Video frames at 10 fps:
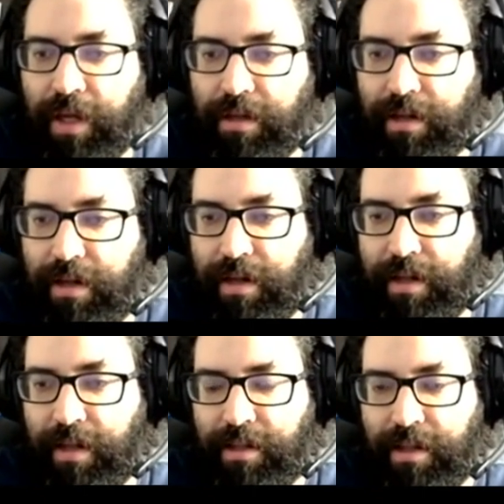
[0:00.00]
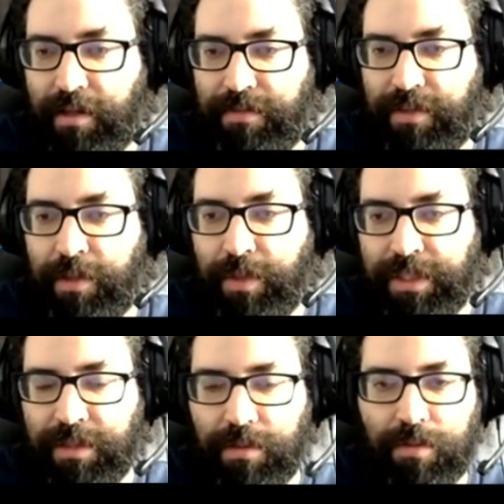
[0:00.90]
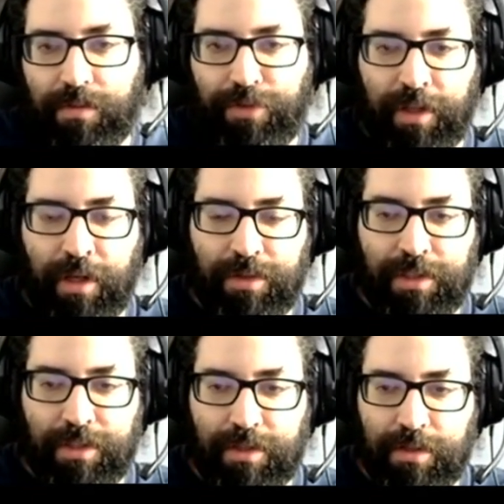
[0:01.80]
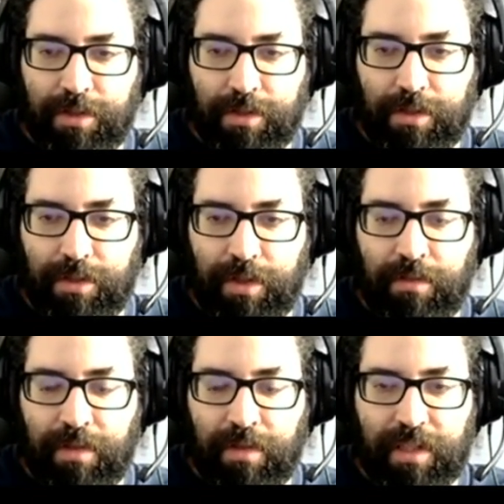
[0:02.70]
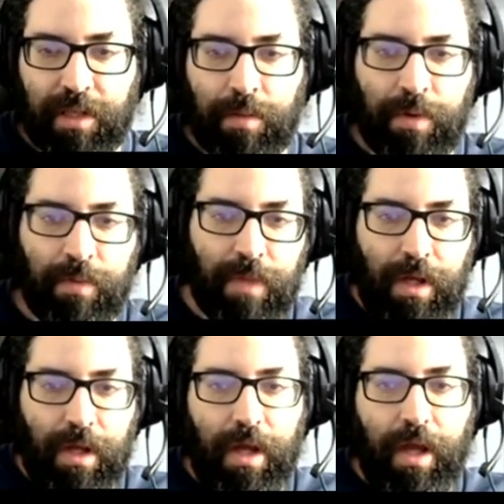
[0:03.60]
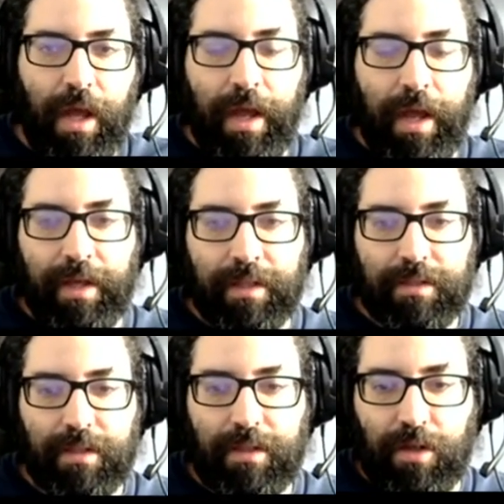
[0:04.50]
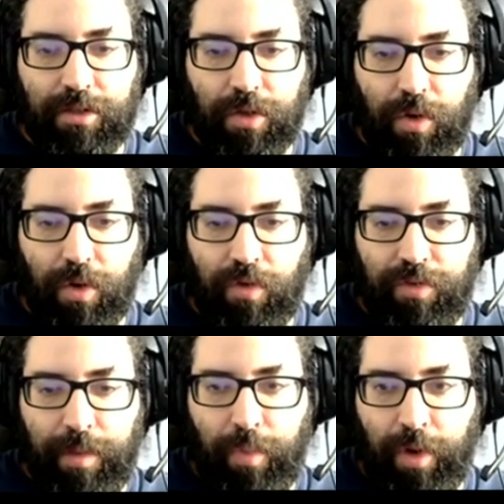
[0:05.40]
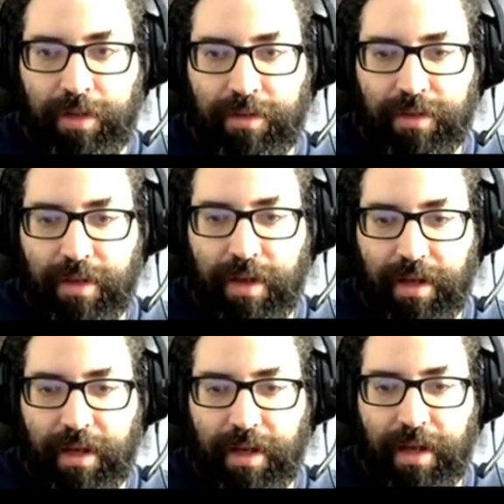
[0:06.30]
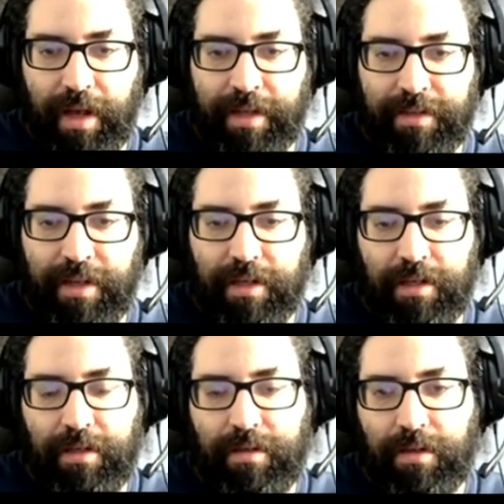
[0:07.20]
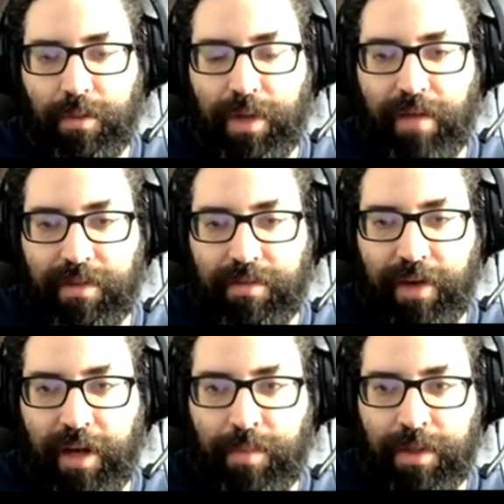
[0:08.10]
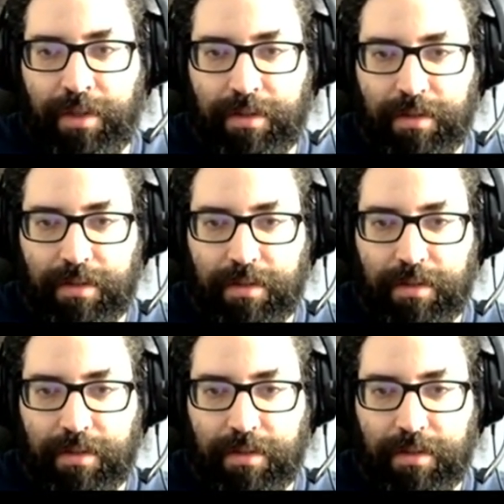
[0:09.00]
Okay, let's think of degree zero for now, just to give an example. And so over a point S here, we have the fiber